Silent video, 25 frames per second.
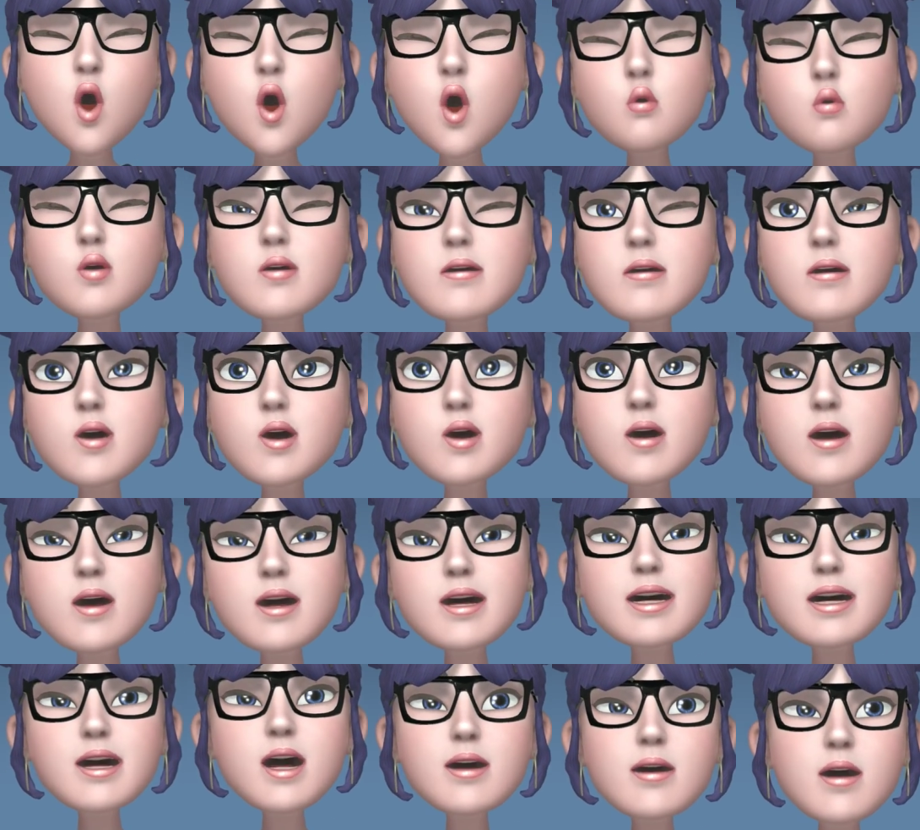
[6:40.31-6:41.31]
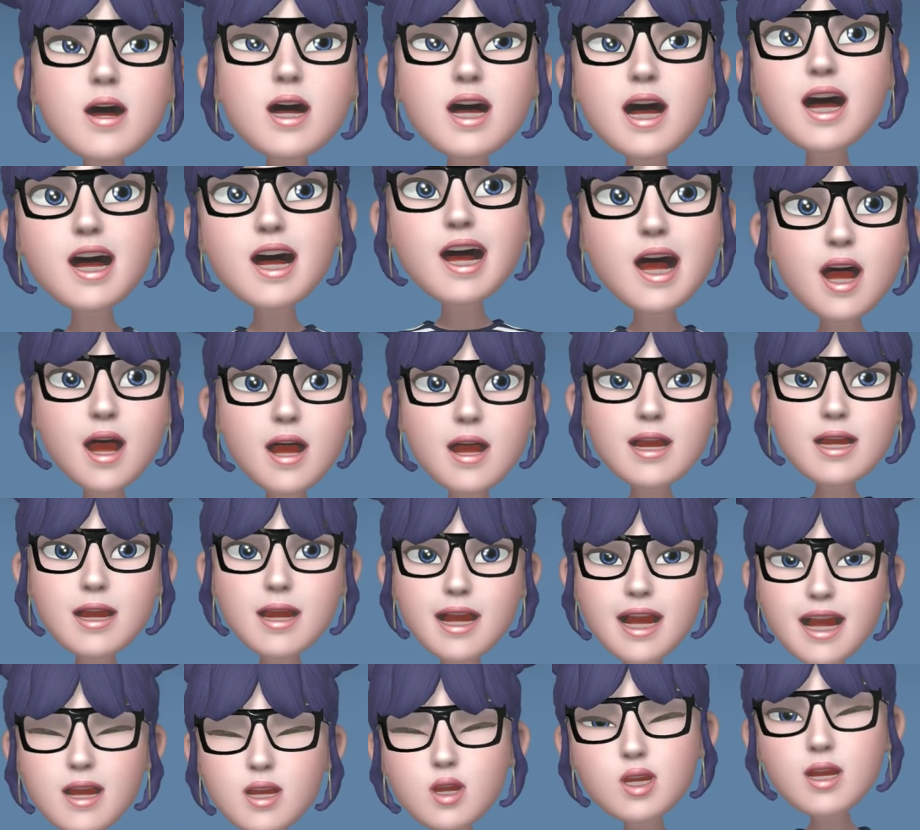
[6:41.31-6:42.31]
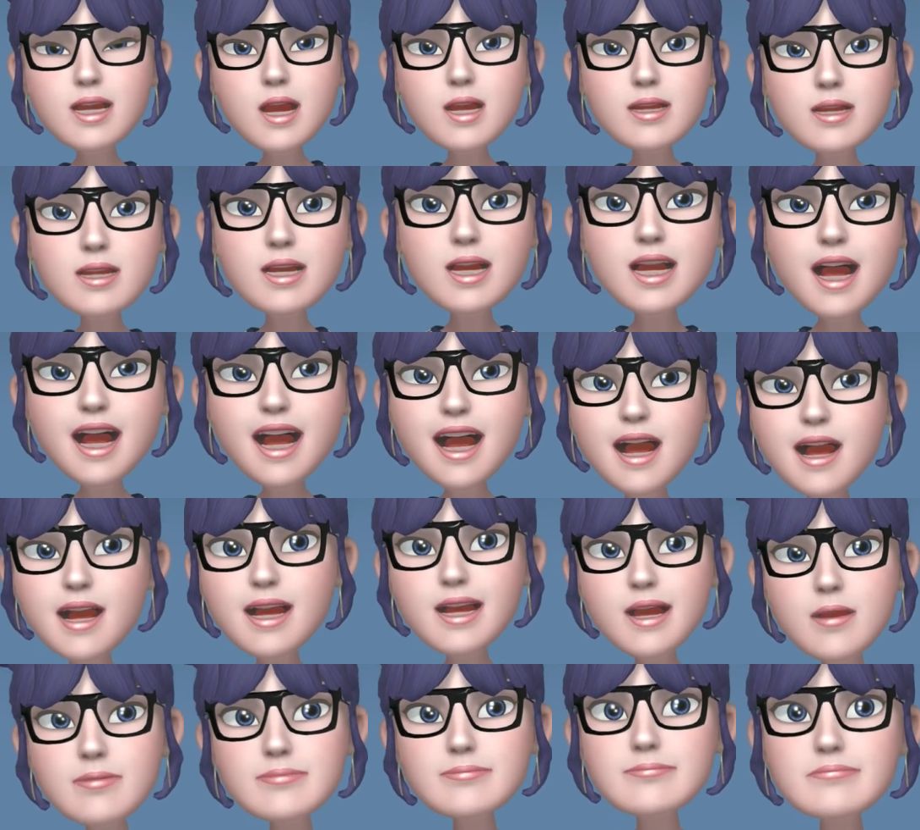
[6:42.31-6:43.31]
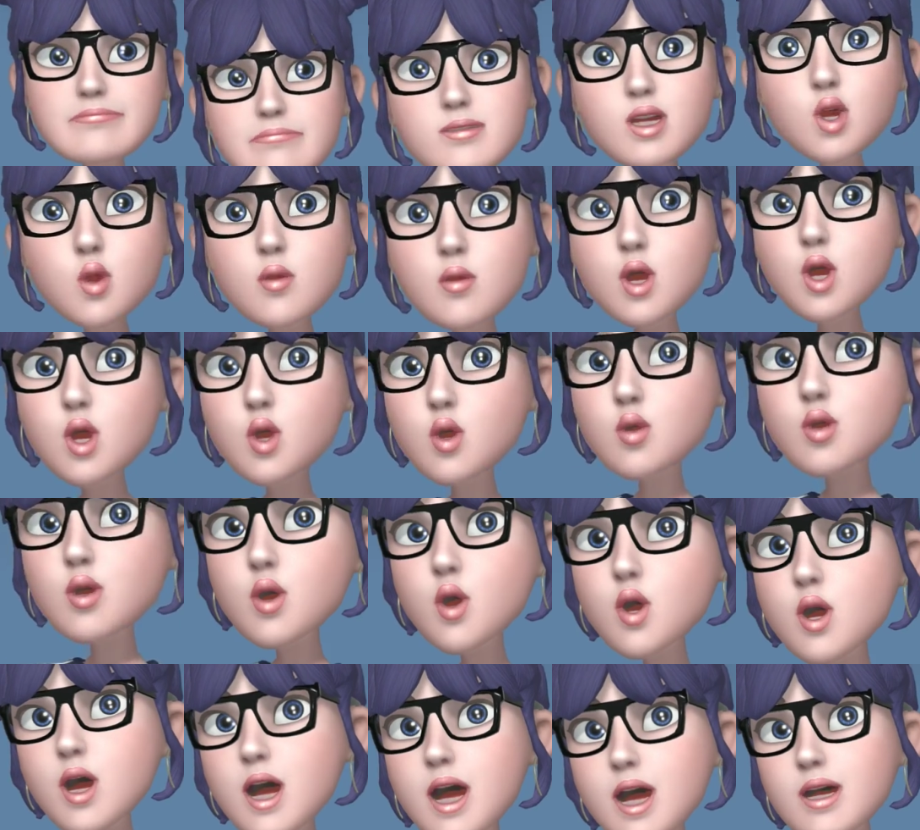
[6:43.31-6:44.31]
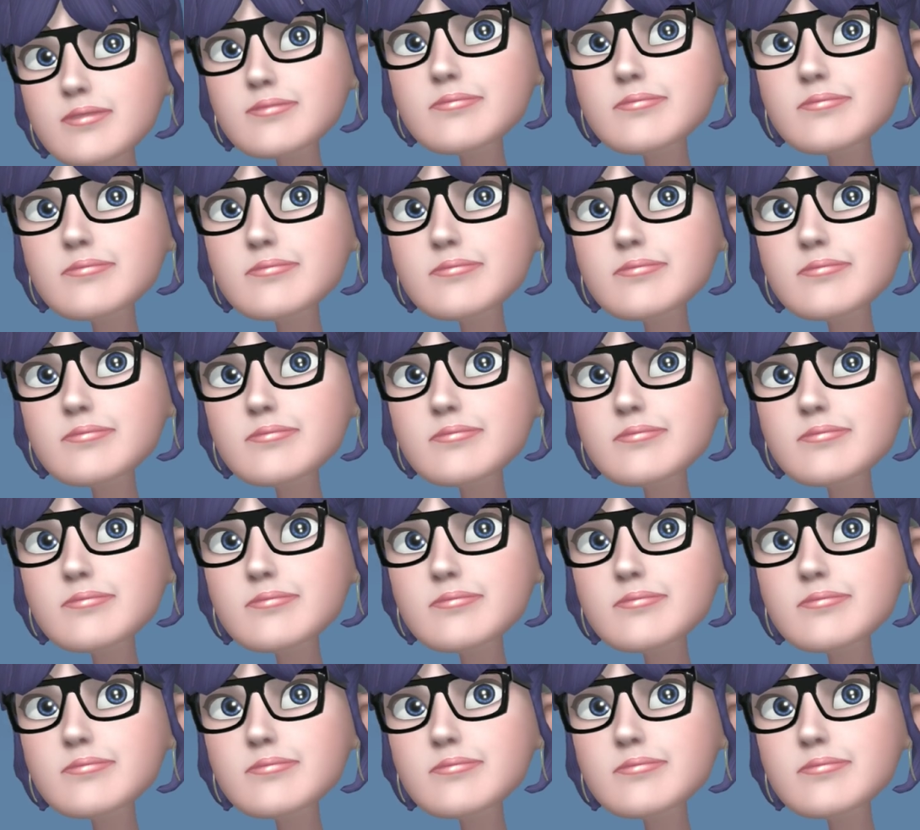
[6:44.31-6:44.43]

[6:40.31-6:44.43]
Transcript: Well, for 7 days, 6 or 7 days, I went cold turkey.